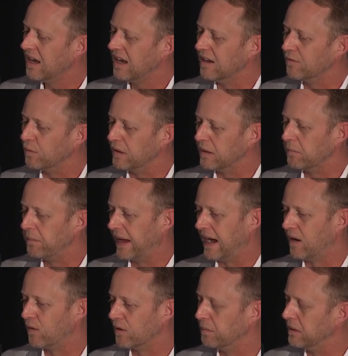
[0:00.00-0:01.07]
if we
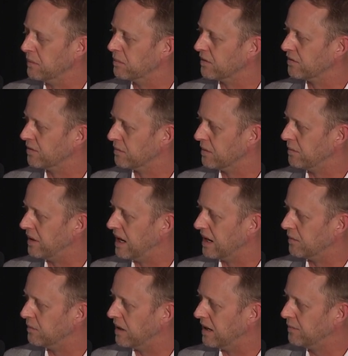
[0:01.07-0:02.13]
empower people from the
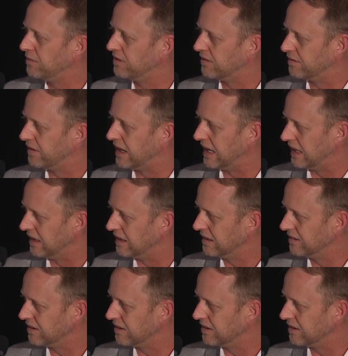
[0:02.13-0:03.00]
bottom up to find